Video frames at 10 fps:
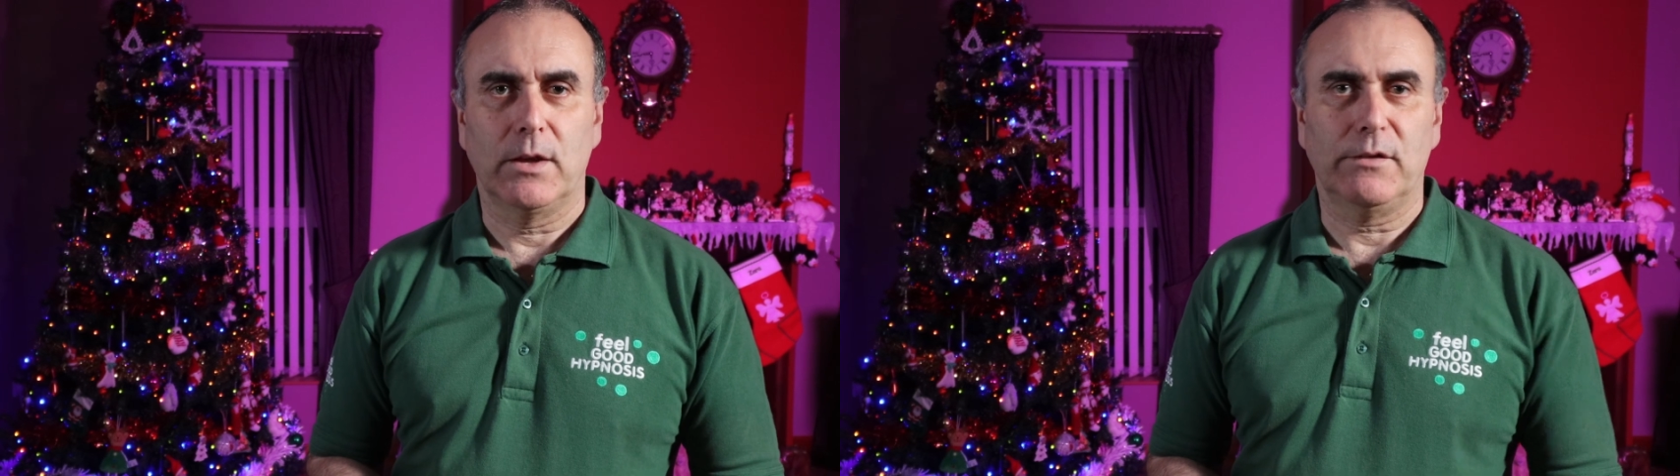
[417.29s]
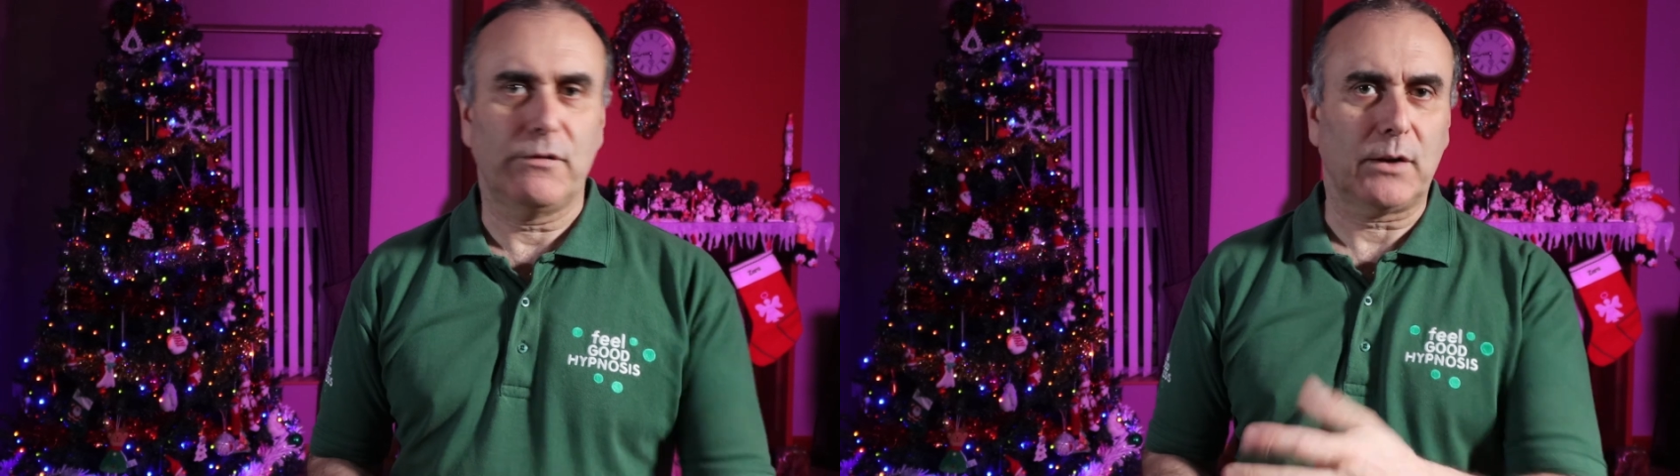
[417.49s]

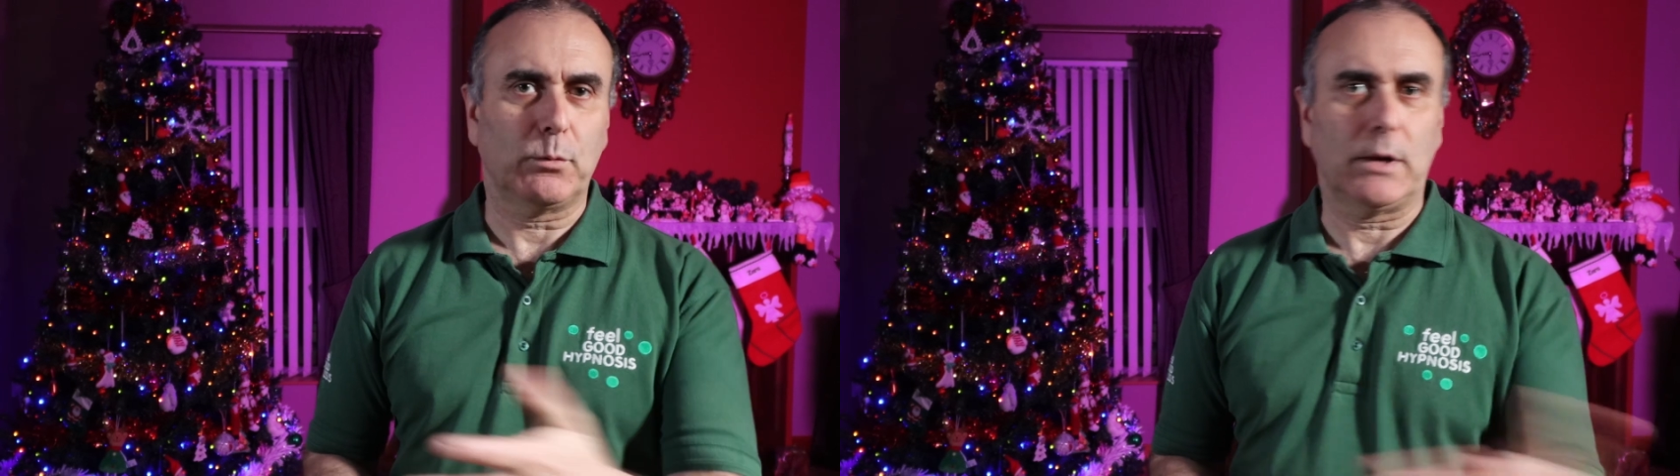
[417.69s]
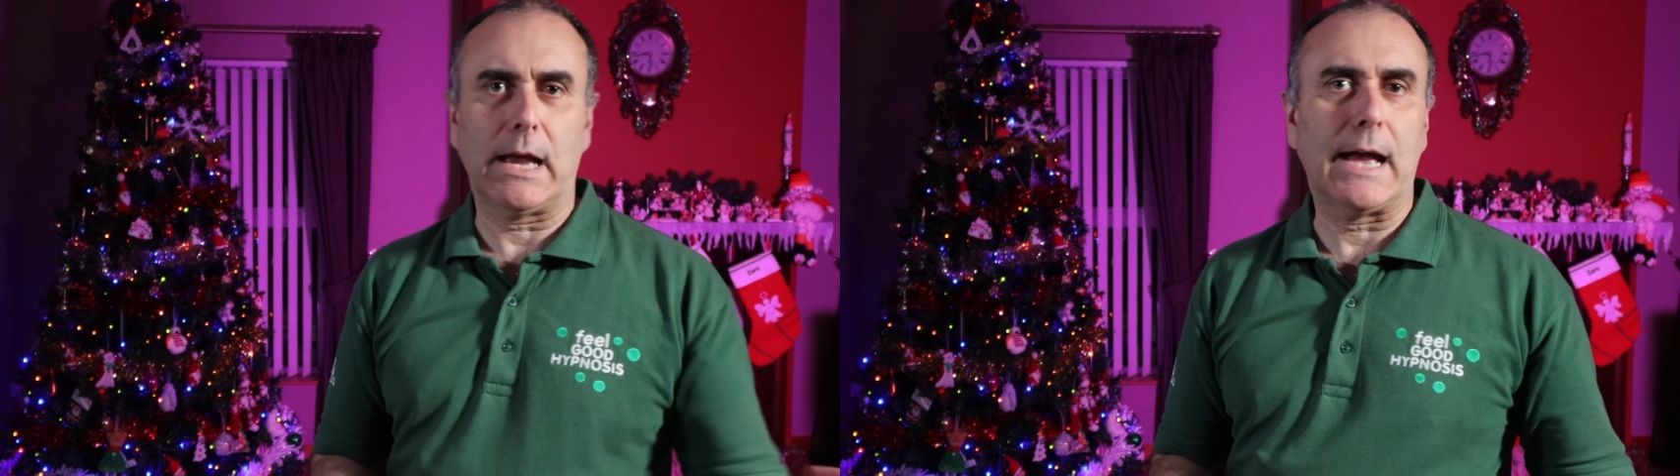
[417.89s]
In fact,
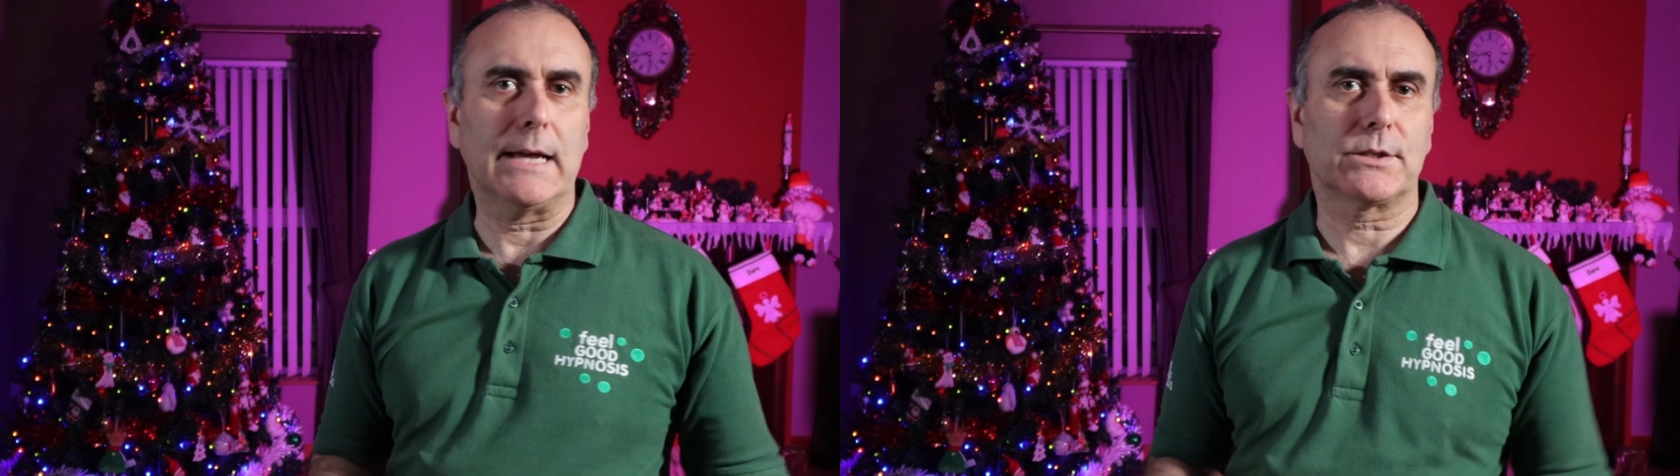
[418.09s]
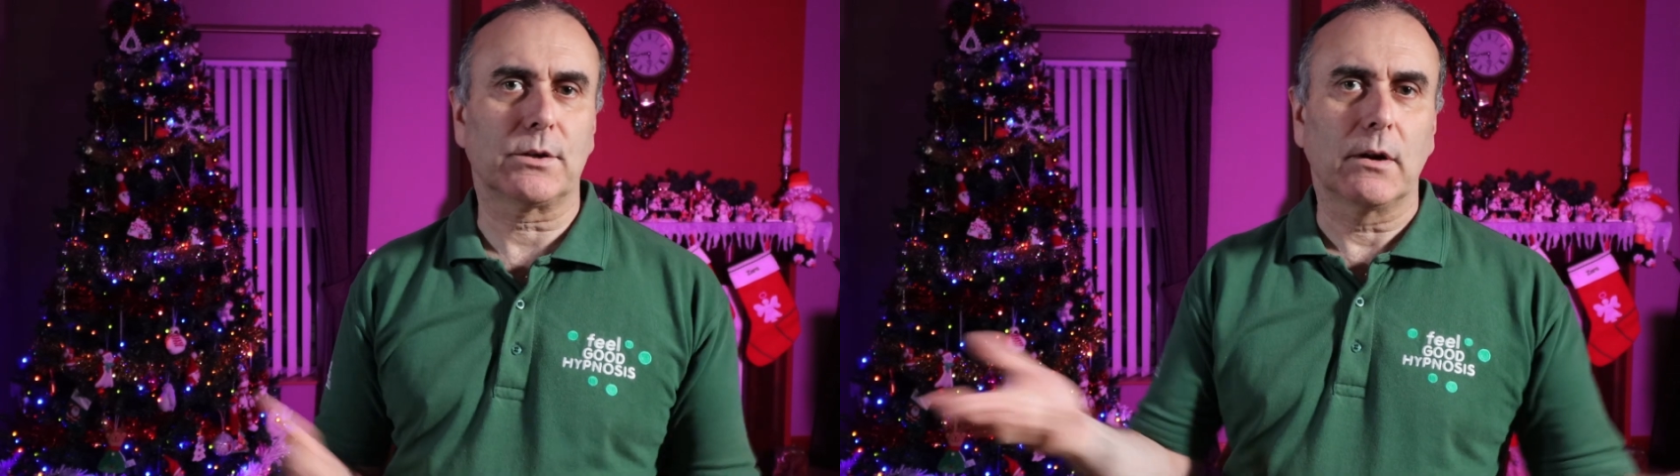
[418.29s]
when I
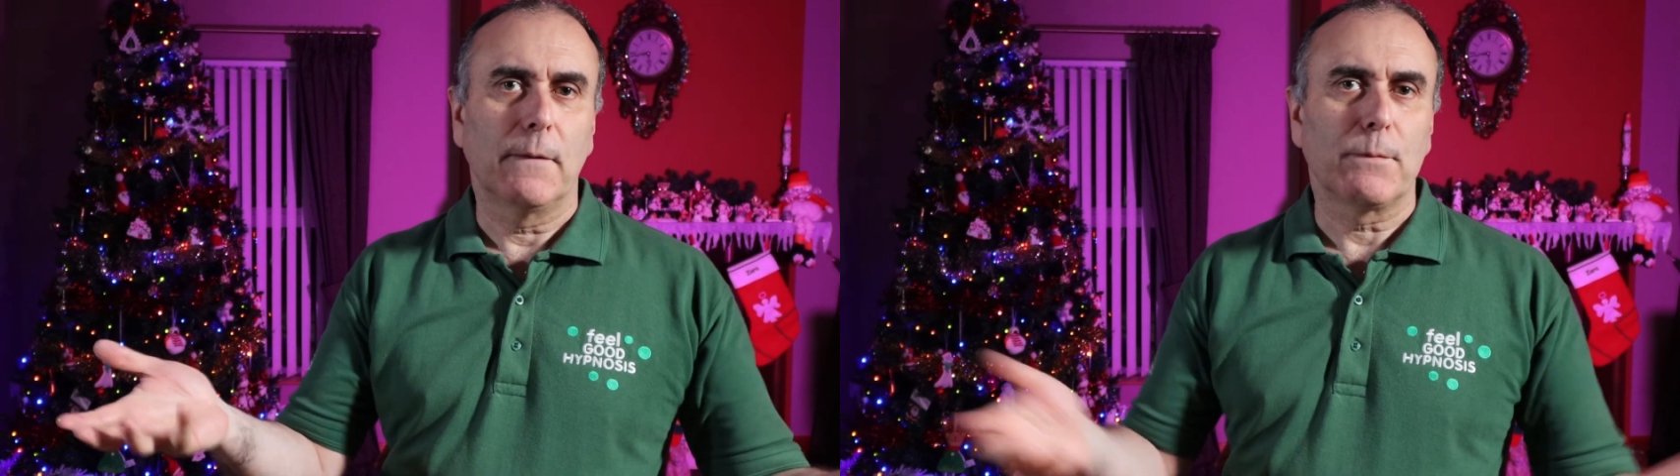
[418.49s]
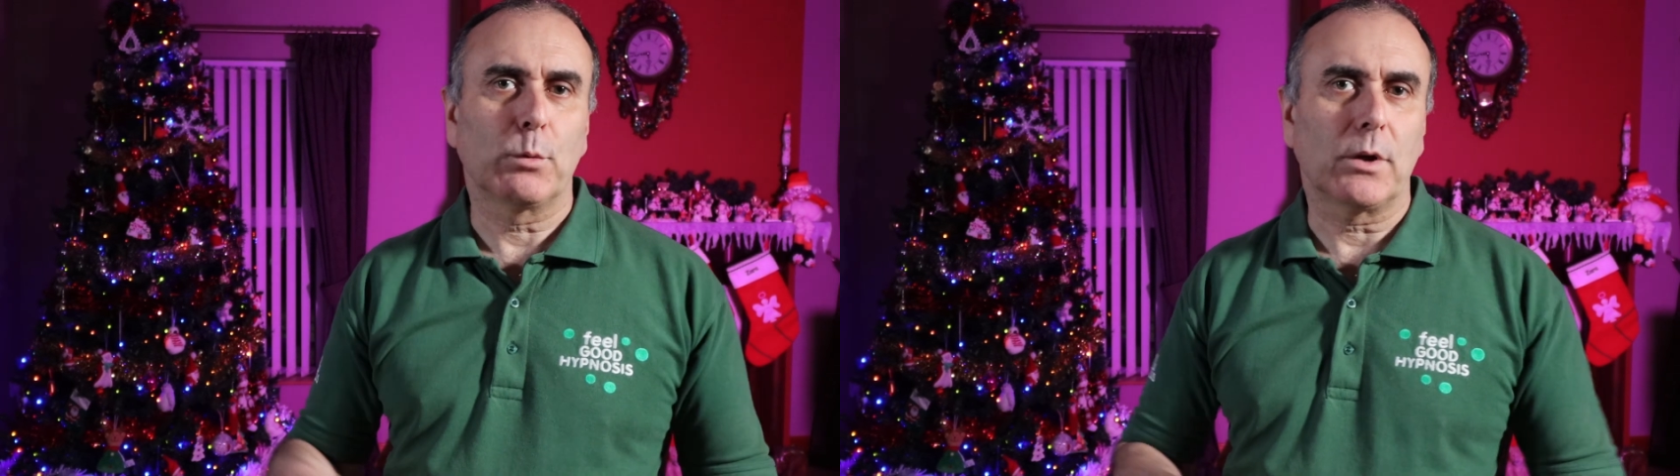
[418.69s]
asked her,
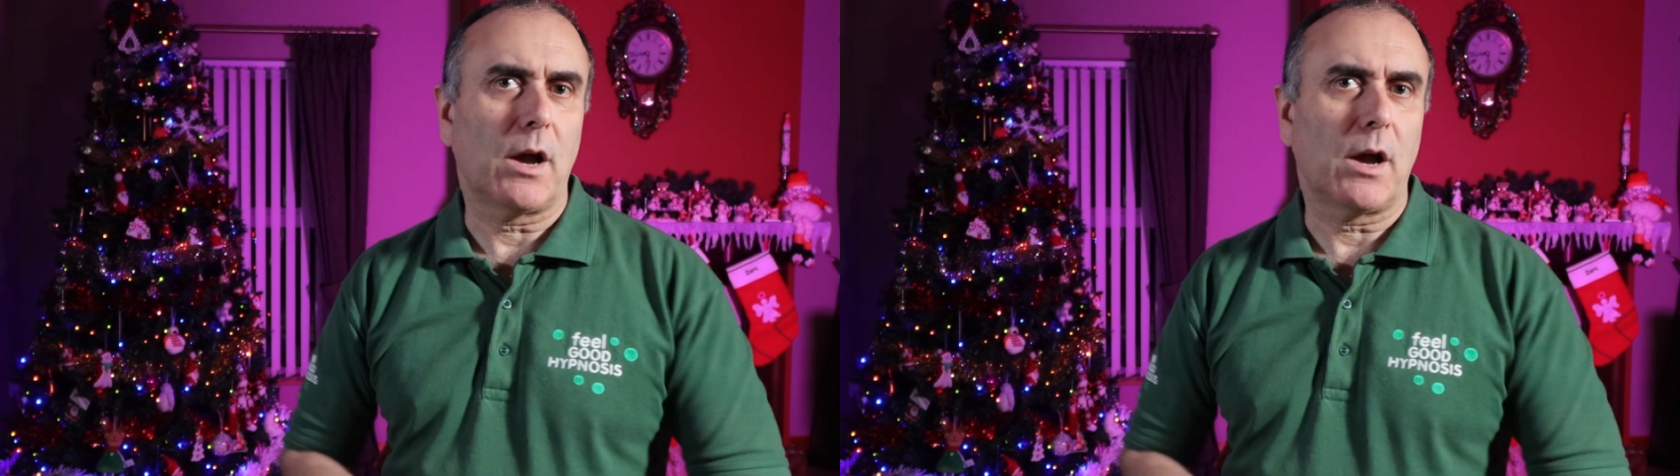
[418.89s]
well,